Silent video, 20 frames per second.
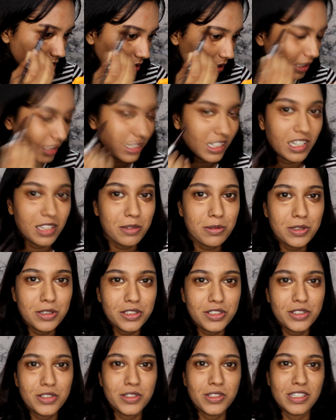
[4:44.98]
I really
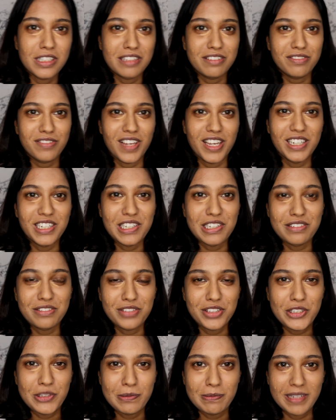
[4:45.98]
want to know if any
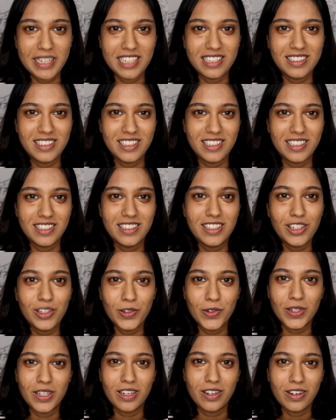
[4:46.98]
of you made the
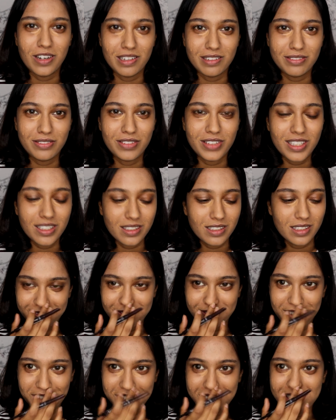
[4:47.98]
dalgona coffee,
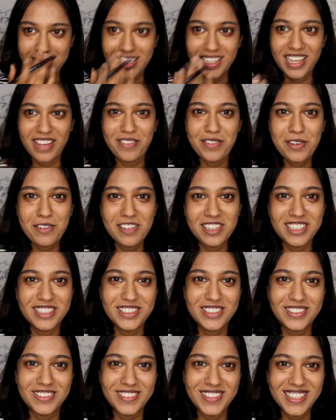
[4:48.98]
because like everyone
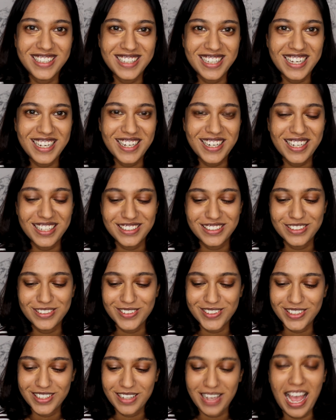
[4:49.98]
is doing that.
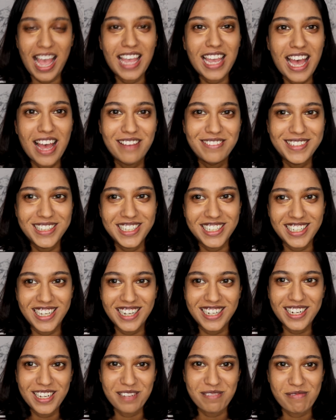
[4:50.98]
I haven't
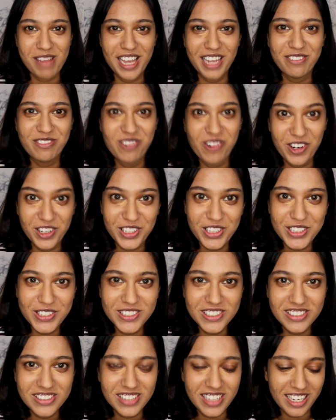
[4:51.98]
yet. I want
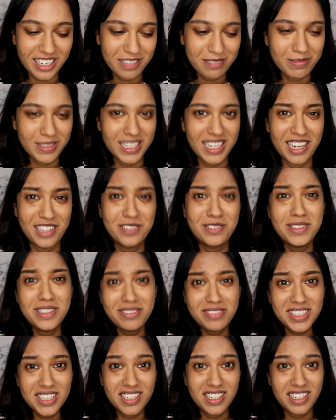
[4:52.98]
to try it, but I don't
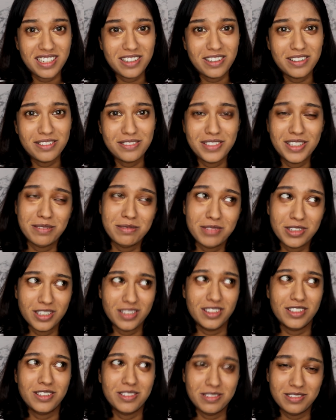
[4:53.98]
even like coffee. I'm
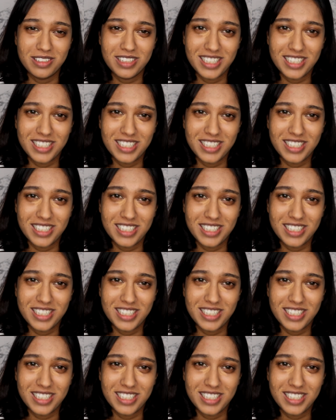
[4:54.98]
not the cool